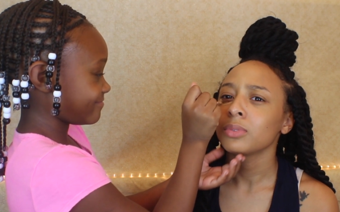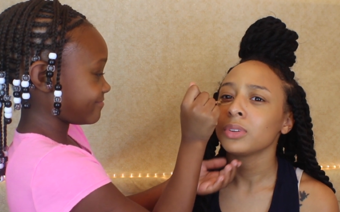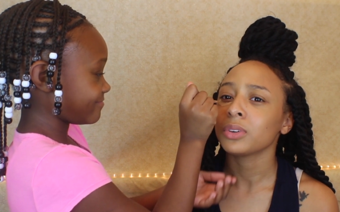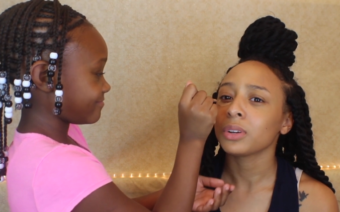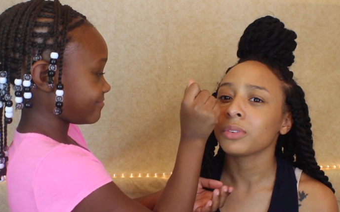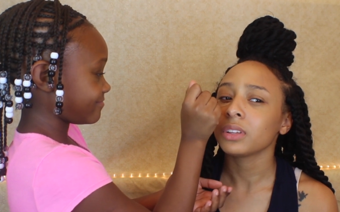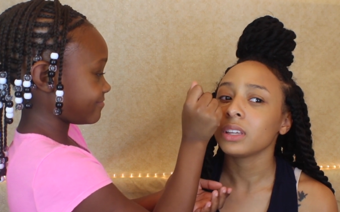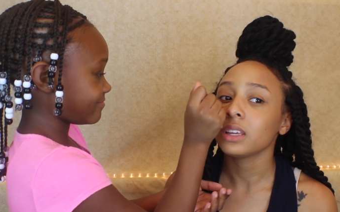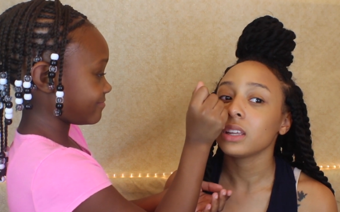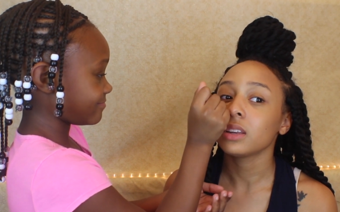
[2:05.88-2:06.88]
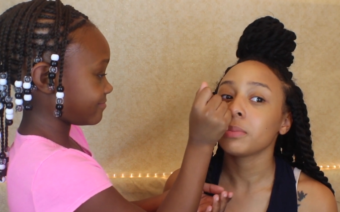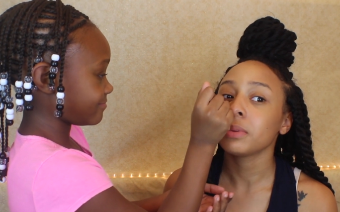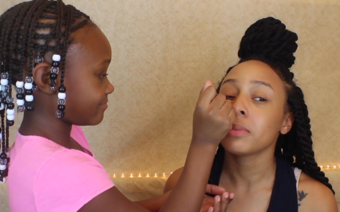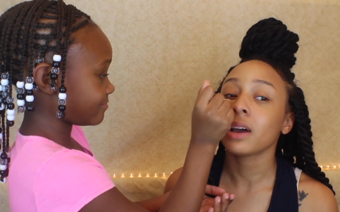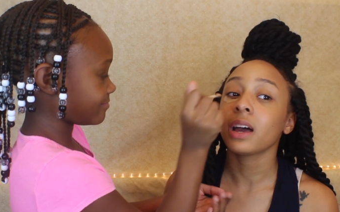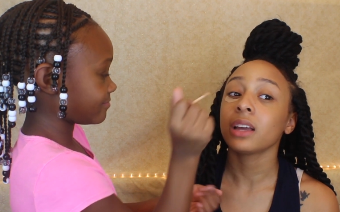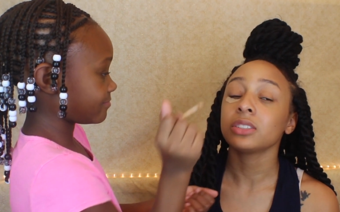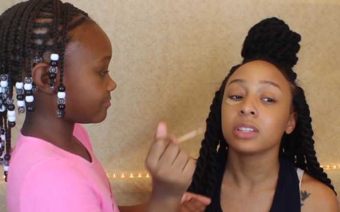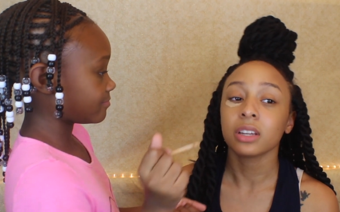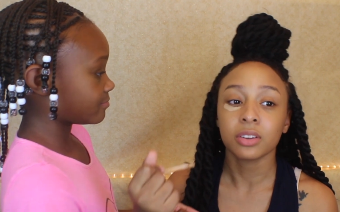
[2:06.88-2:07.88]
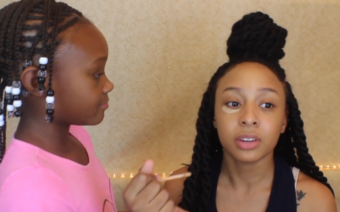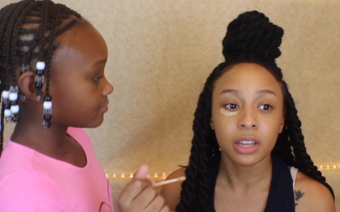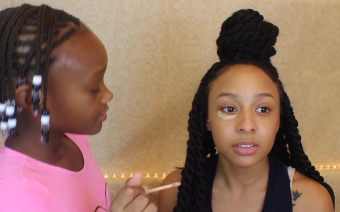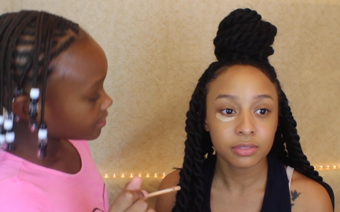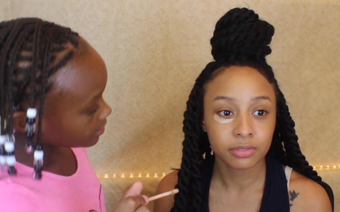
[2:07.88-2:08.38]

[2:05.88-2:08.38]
Speaker 1: You are really getting up in my eyes. You ain't gotta go that